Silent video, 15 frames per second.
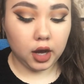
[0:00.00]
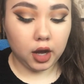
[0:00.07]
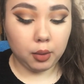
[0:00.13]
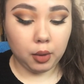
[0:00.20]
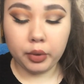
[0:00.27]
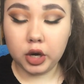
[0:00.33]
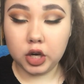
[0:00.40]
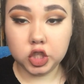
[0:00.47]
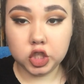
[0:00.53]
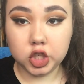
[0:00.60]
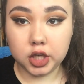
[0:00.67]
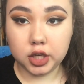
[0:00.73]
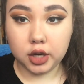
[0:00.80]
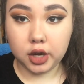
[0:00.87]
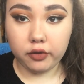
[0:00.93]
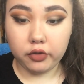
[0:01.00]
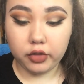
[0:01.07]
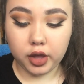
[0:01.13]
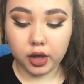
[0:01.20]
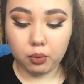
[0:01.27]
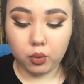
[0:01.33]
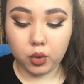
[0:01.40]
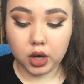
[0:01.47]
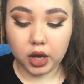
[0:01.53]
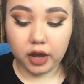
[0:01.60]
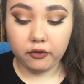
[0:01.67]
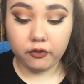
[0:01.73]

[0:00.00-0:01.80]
impression of them when I